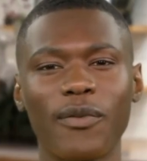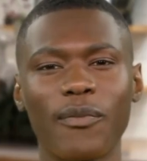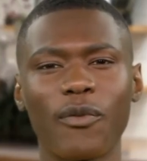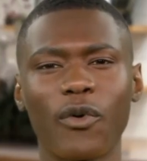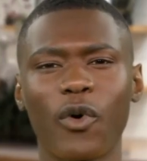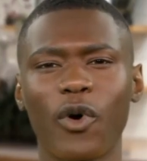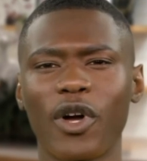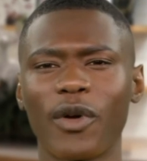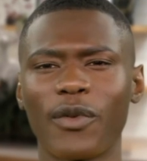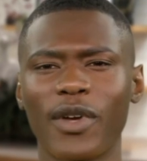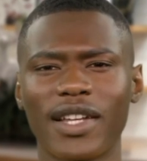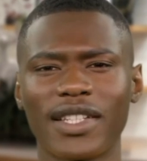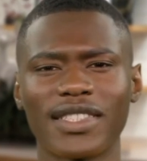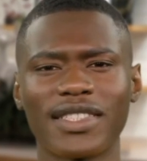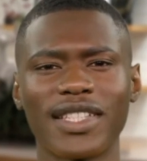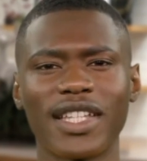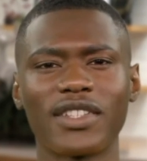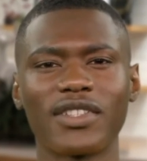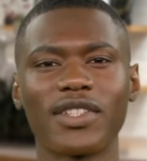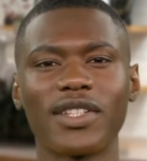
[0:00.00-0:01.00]
Portable
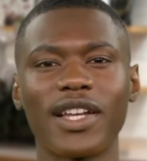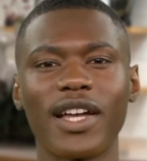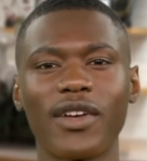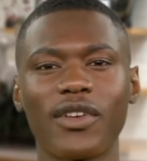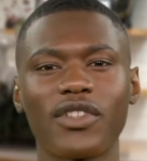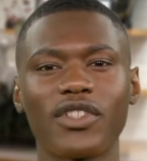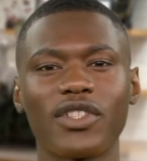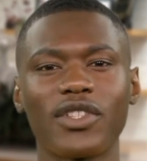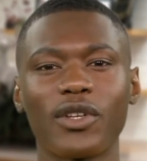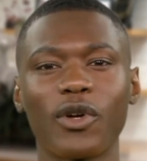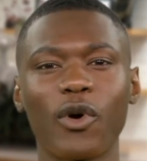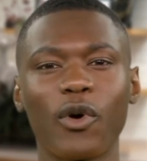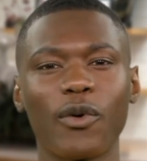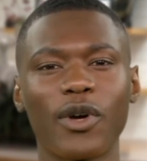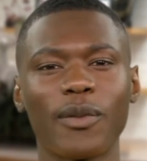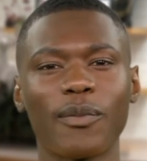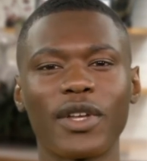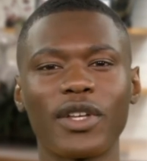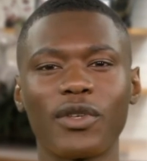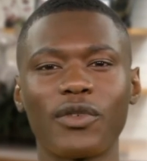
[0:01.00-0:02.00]
extension ladders should
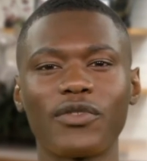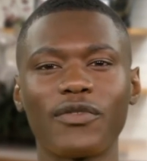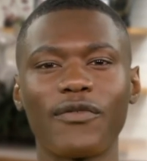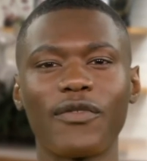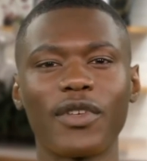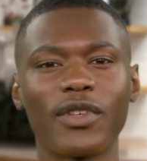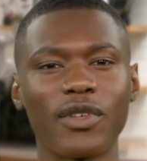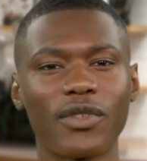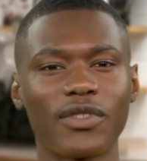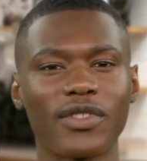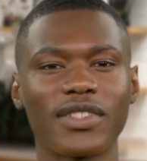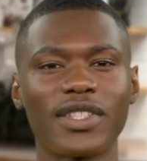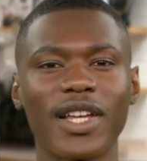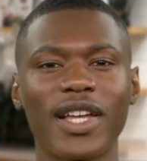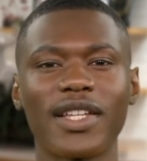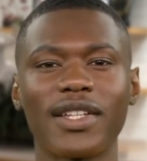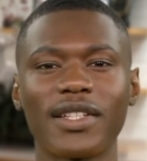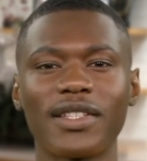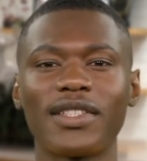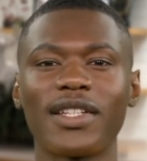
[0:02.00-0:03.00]
only be used for their
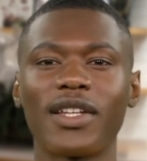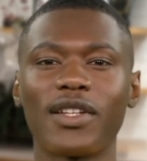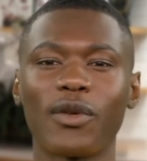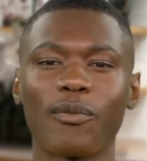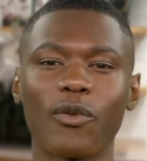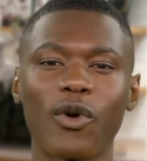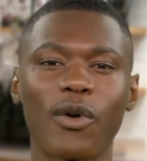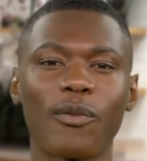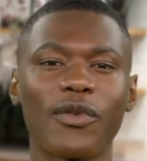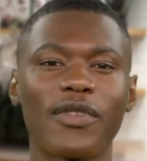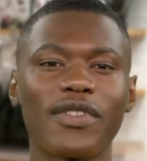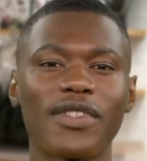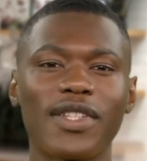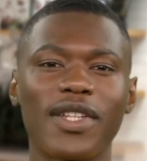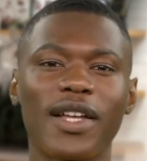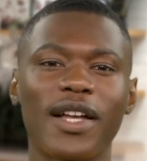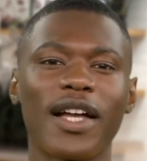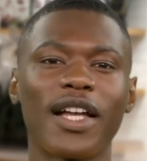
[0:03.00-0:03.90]
designed intended purpose